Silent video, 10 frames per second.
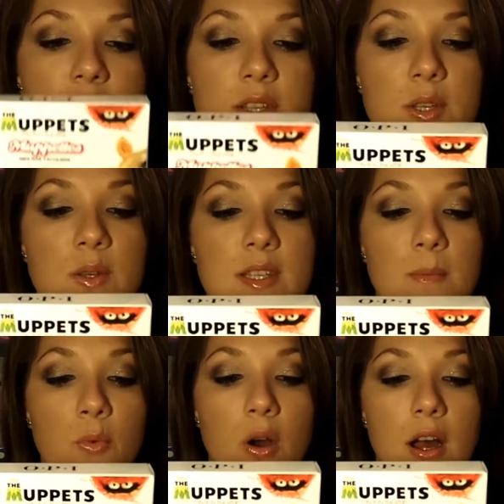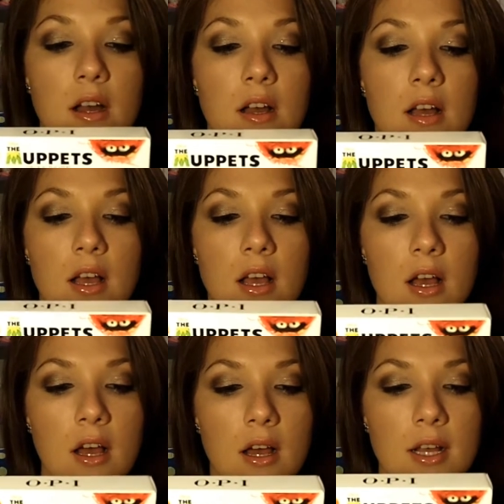Excuse Moi,
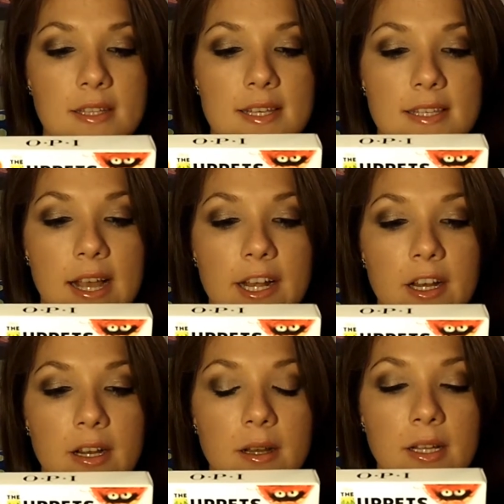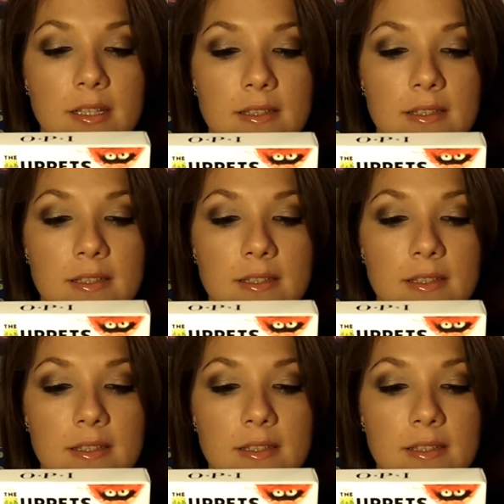Designer